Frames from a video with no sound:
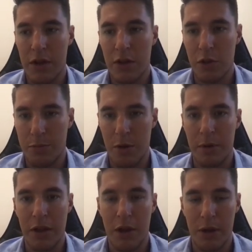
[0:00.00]
you're
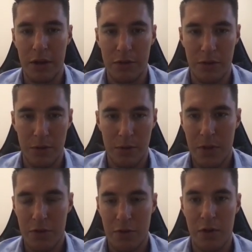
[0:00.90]
probably going to
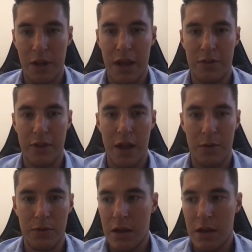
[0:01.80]
struggle to get sales.